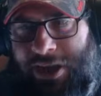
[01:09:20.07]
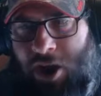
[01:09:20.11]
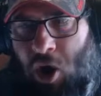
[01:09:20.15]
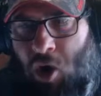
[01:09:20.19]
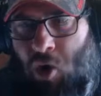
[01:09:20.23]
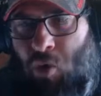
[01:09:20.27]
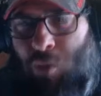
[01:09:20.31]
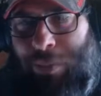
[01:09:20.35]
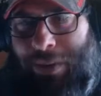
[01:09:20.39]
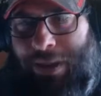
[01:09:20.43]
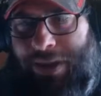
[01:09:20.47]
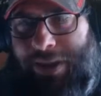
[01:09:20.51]

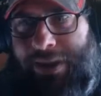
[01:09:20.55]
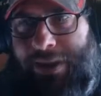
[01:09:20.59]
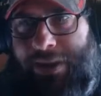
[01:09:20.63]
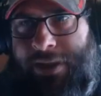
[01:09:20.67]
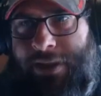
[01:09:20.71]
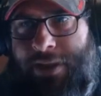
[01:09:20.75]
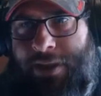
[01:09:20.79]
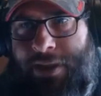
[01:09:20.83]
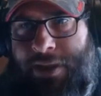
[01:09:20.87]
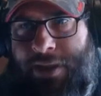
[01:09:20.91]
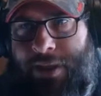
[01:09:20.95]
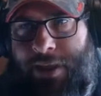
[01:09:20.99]
hoping
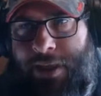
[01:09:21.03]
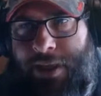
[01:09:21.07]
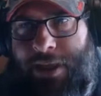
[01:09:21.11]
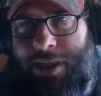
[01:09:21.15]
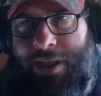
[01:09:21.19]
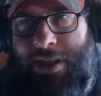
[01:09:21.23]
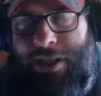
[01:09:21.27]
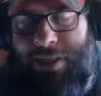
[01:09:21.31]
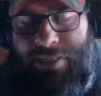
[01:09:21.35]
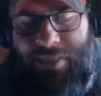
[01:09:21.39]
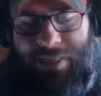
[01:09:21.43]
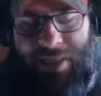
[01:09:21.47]

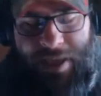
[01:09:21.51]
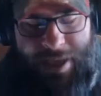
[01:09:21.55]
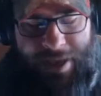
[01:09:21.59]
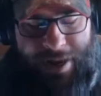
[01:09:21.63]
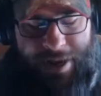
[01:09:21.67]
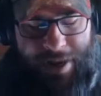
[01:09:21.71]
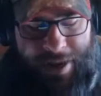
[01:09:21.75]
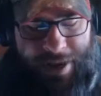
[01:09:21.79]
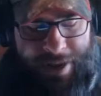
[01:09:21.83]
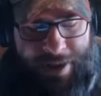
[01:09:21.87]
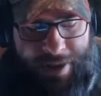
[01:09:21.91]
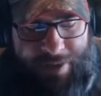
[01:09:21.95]
that
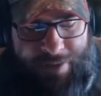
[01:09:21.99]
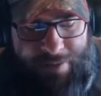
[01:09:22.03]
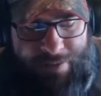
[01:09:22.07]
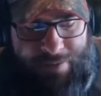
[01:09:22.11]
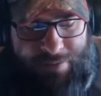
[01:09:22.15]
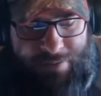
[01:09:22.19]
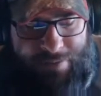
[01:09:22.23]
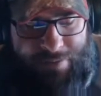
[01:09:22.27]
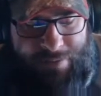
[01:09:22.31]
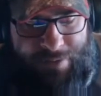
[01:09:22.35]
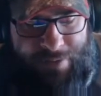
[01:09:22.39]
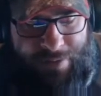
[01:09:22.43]

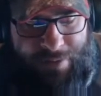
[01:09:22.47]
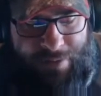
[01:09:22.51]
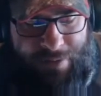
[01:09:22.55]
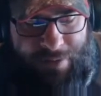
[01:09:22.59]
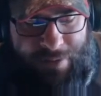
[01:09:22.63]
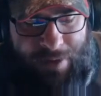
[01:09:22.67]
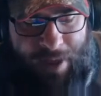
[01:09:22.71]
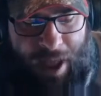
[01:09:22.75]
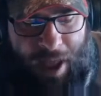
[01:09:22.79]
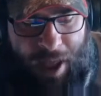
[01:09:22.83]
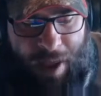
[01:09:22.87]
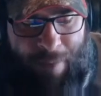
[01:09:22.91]

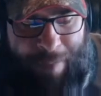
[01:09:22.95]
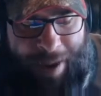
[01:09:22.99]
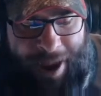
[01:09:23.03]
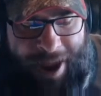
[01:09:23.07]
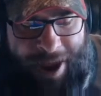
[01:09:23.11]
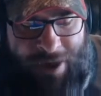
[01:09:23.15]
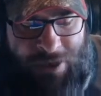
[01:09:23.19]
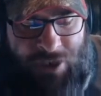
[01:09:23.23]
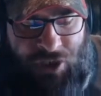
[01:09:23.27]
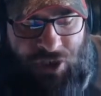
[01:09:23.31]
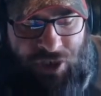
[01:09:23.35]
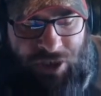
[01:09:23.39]
I'm
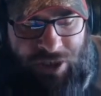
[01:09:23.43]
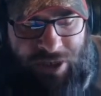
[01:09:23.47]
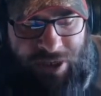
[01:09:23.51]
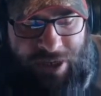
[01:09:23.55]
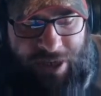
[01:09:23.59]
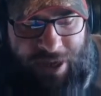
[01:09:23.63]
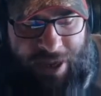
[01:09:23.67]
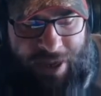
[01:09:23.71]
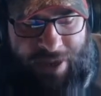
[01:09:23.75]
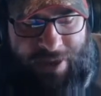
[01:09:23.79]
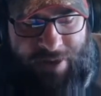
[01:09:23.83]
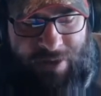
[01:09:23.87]

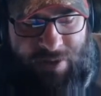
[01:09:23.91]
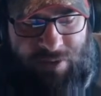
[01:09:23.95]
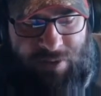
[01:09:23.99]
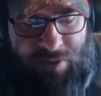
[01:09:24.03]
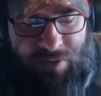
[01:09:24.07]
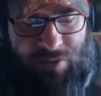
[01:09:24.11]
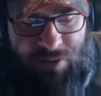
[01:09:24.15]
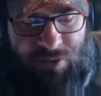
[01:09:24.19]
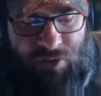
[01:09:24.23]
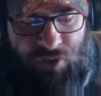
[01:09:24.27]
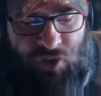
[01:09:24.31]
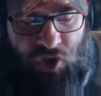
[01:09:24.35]
actually in
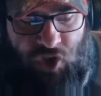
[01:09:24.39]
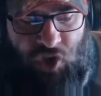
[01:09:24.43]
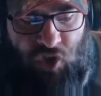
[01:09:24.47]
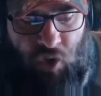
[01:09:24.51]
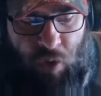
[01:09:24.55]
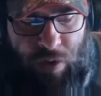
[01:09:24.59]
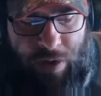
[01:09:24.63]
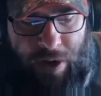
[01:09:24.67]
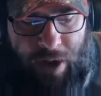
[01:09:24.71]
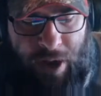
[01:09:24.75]
short,